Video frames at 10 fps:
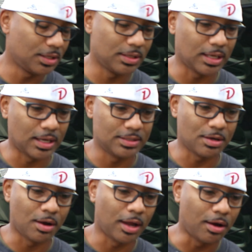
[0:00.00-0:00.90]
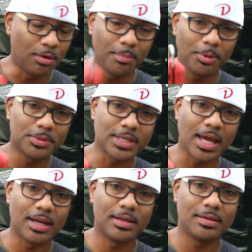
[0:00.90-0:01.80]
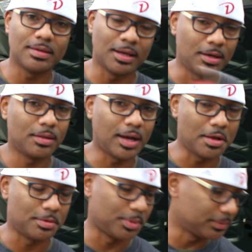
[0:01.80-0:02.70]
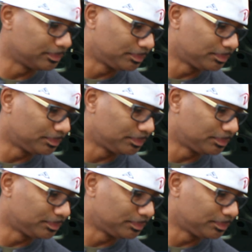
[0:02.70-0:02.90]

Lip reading: you guys, I almost had it another element.